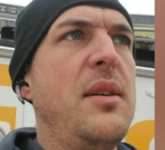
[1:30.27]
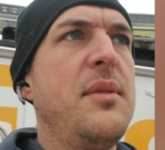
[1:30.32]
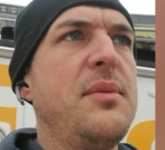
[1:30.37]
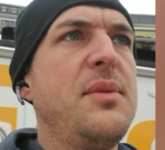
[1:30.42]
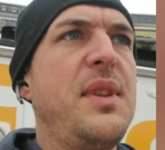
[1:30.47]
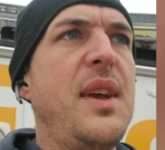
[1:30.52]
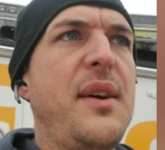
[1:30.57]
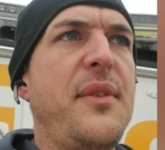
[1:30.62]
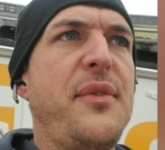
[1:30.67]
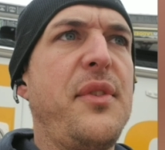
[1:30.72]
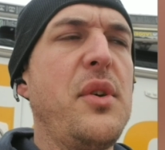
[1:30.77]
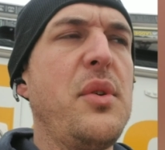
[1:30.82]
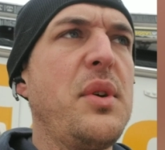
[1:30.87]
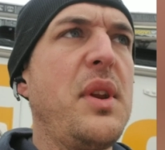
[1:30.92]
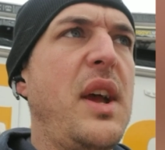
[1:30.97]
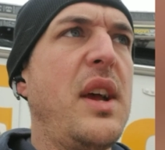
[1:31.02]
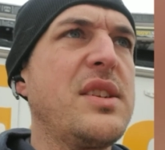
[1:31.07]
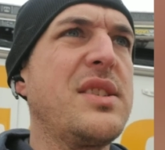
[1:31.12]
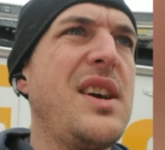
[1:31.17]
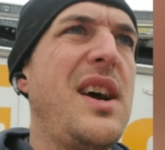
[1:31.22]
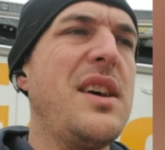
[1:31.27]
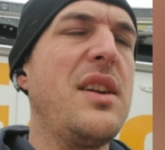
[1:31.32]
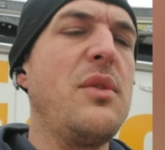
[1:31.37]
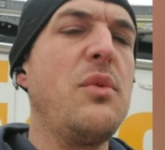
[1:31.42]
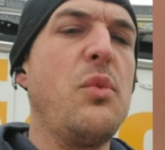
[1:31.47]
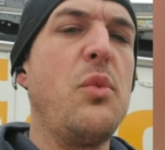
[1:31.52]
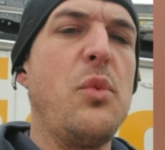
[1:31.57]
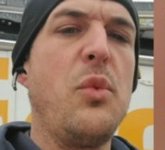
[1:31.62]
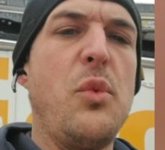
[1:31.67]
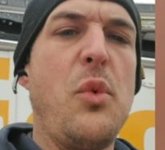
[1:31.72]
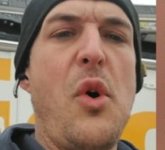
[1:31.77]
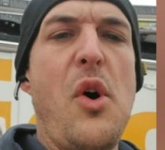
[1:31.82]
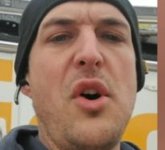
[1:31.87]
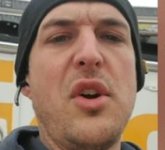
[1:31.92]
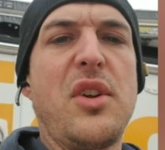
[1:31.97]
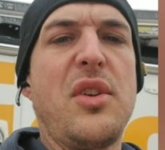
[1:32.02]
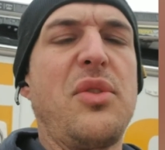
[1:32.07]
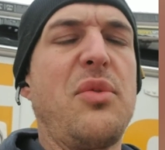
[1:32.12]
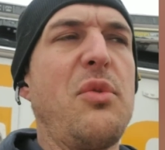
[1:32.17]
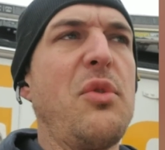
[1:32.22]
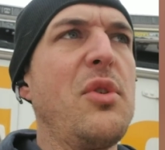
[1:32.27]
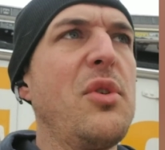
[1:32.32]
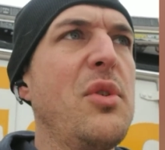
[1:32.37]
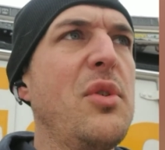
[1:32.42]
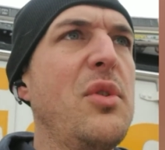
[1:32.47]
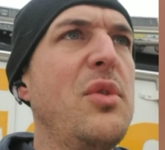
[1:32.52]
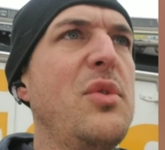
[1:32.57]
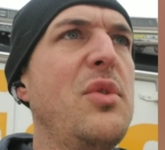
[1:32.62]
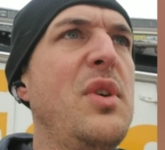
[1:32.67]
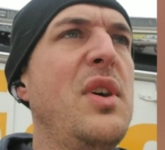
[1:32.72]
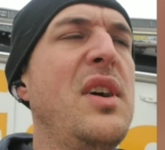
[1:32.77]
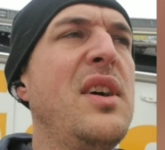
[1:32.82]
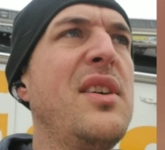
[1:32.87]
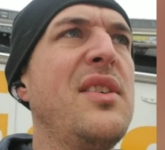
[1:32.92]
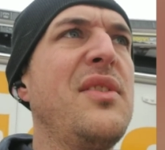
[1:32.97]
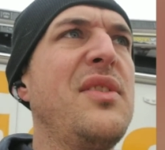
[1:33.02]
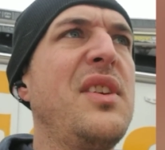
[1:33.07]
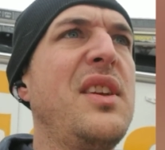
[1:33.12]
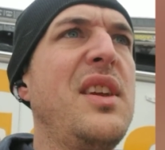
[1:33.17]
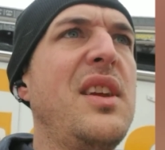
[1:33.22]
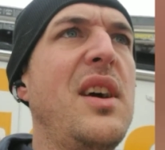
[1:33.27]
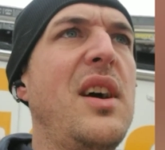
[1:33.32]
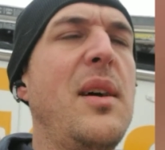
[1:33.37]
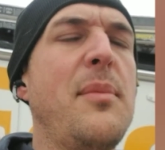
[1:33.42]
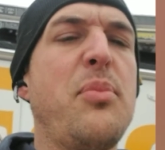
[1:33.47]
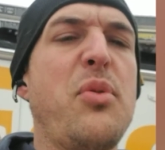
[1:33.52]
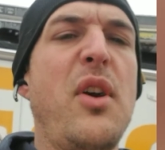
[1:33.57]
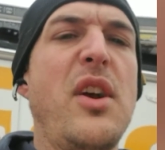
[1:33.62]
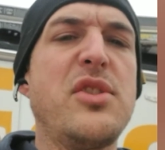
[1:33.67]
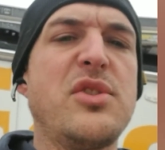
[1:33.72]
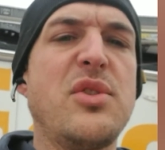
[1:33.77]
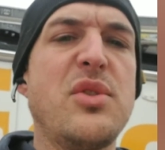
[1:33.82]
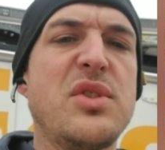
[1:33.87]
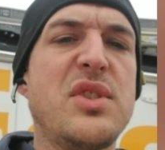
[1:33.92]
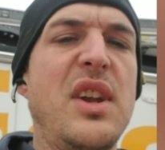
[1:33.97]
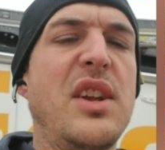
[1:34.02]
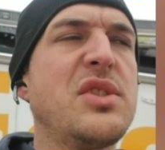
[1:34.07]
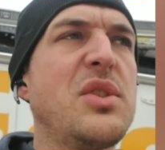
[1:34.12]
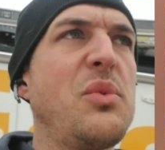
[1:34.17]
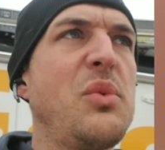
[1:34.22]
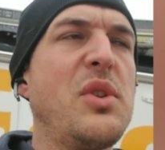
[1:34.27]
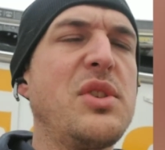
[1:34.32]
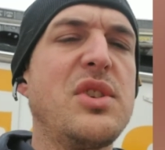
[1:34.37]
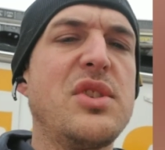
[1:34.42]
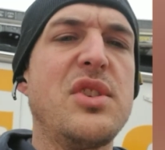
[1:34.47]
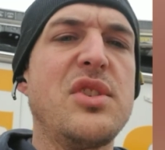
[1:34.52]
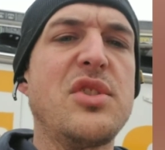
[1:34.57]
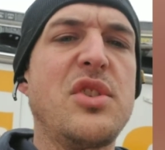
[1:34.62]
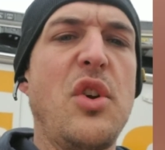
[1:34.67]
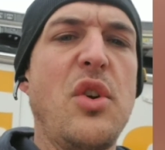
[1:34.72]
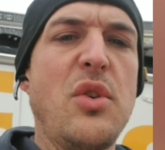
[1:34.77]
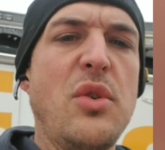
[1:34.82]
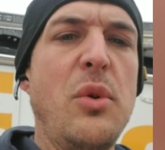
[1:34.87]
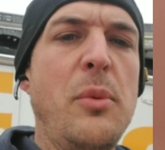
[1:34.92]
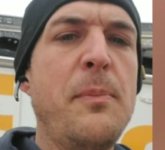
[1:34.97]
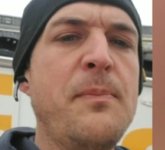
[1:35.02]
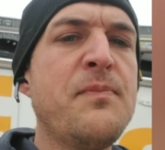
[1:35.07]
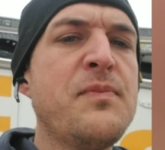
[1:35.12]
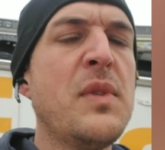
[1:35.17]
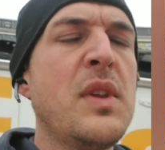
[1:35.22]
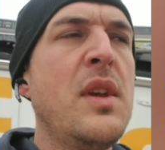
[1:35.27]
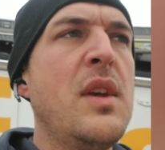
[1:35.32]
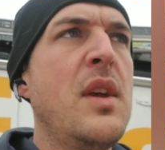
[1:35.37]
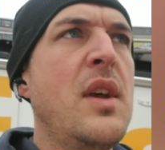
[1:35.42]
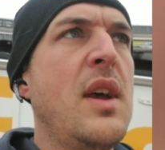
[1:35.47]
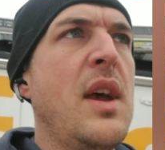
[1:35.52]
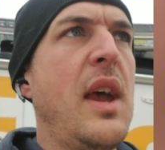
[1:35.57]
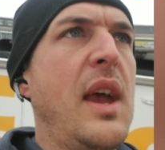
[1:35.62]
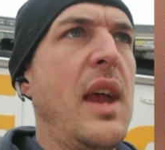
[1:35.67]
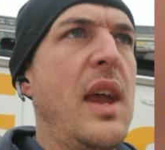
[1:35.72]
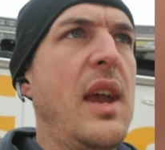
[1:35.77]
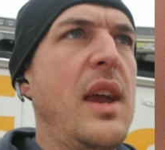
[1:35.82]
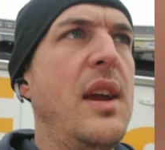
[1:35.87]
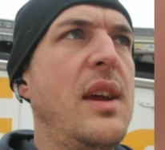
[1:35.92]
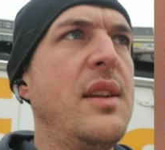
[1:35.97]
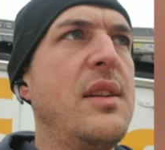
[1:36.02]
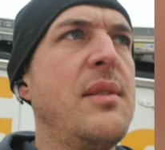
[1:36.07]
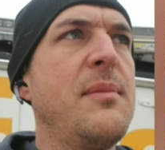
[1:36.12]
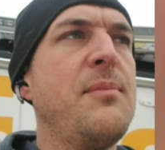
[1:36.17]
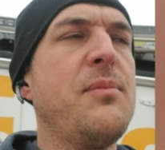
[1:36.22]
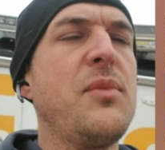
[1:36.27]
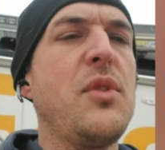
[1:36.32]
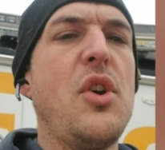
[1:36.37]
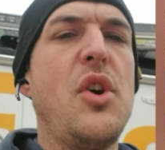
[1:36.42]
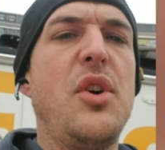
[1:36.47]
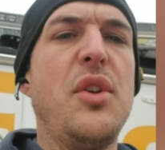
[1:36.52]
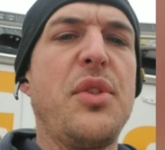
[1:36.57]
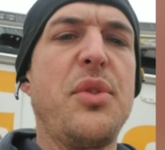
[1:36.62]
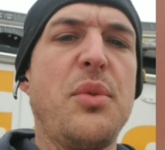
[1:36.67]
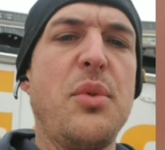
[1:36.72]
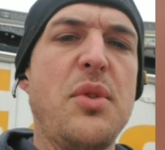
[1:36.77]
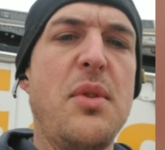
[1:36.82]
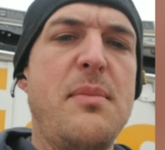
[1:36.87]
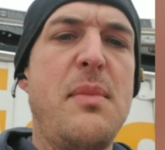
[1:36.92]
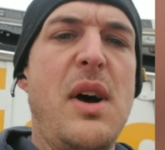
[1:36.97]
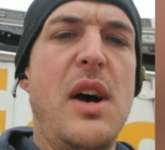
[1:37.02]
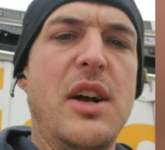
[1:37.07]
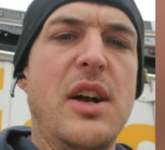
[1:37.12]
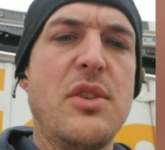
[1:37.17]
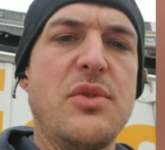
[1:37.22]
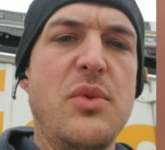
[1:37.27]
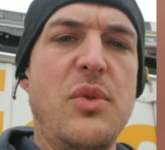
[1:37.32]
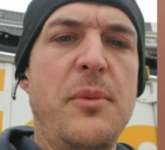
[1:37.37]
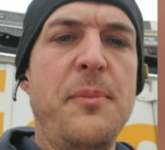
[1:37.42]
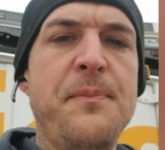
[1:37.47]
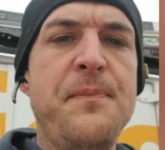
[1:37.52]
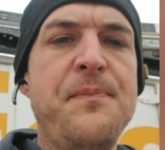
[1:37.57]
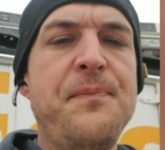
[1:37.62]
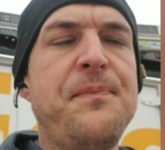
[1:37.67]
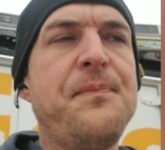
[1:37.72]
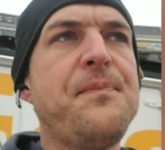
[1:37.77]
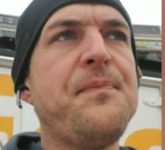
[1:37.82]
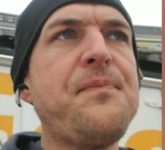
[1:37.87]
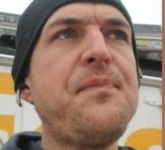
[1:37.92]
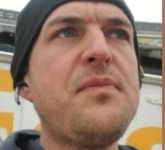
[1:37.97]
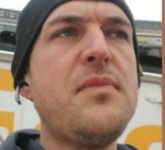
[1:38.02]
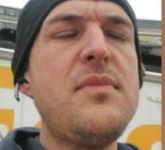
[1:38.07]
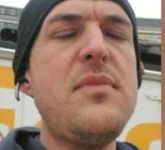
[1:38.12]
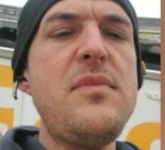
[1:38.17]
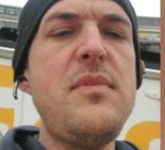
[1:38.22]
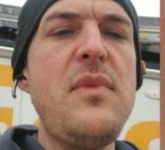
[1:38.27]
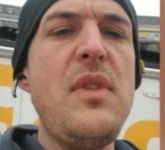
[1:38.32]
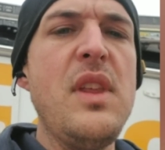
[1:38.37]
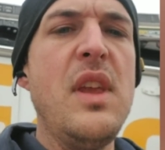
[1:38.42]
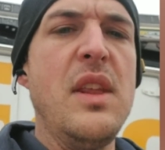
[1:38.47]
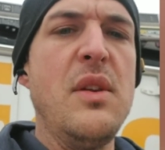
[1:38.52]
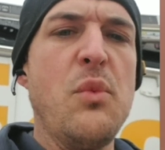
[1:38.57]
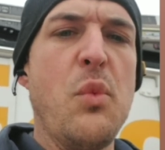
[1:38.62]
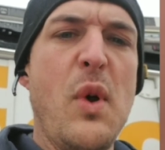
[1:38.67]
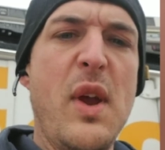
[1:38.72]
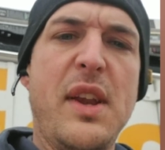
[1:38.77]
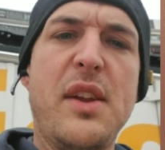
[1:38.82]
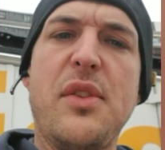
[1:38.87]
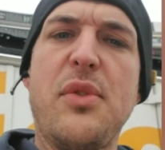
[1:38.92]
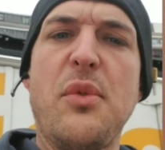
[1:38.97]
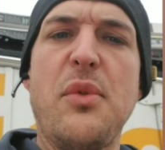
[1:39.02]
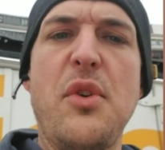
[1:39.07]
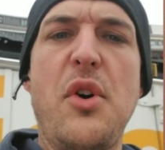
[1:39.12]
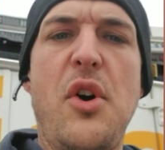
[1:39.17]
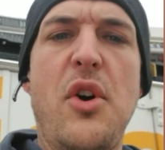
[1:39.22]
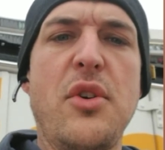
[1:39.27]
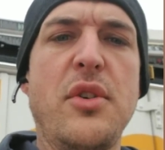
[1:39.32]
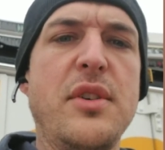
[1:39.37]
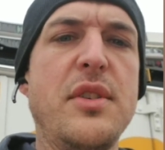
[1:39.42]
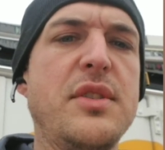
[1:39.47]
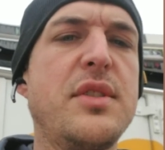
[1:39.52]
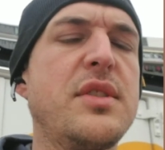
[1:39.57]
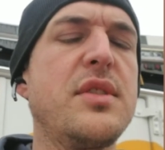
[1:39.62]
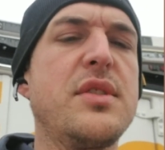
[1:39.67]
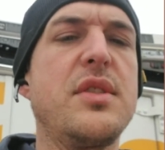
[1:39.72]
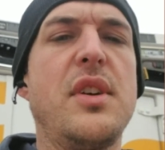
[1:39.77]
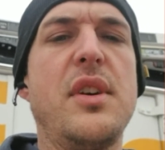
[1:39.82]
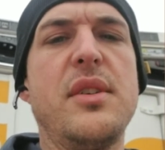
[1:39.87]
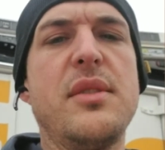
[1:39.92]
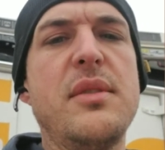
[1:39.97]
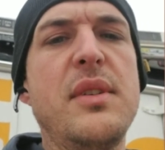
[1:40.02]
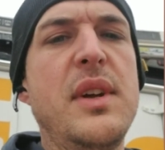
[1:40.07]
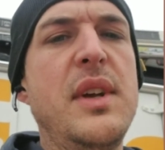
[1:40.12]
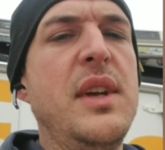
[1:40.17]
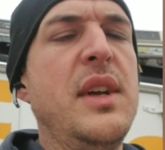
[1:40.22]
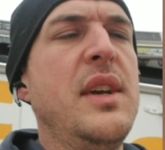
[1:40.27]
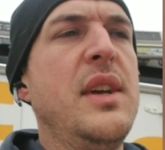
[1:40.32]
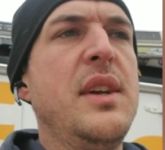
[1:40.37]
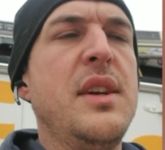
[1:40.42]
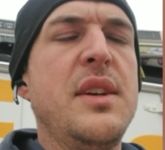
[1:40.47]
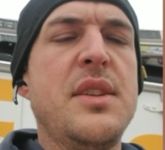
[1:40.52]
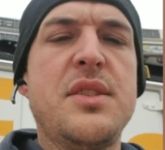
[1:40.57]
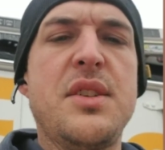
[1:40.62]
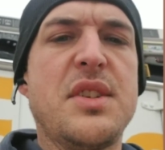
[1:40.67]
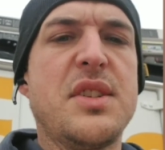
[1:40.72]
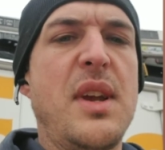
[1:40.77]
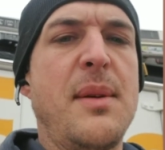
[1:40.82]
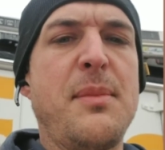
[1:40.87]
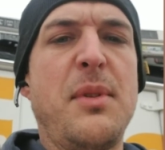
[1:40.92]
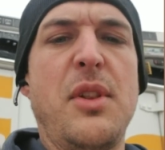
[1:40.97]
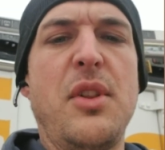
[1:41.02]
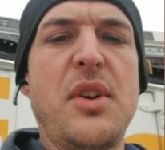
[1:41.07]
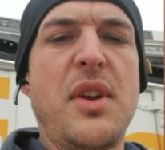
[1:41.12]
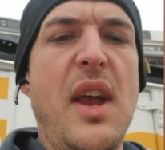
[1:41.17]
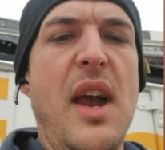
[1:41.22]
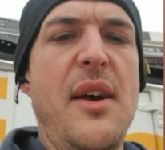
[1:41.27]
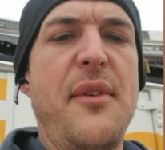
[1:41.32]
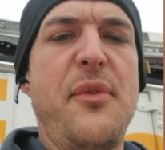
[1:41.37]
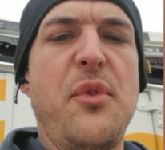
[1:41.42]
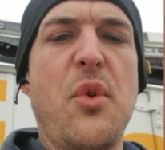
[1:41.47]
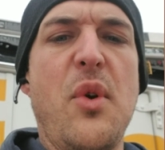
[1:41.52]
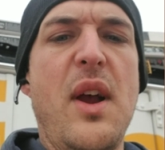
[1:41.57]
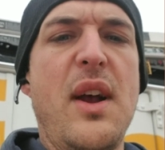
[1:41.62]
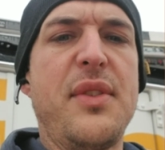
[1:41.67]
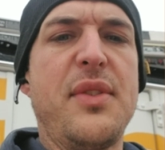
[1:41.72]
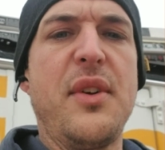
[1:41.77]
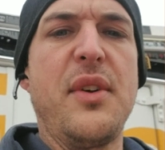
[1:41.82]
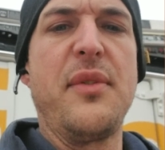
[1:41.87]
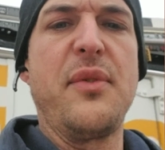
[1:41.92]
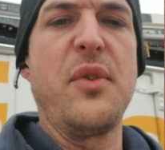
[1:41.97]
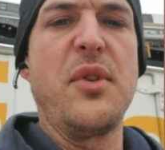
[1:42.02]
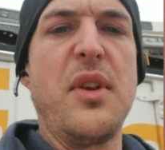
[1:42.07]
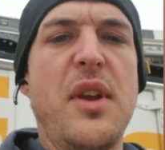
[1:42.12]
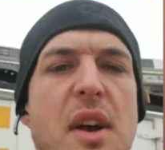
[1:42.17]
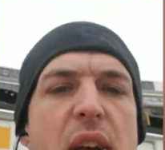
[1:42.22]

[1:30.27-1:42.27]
def fluid has kind of walked through the pressure sensor, which is internal, and gone through the module and wicked through the harness. So just something to look out for out there for you guys.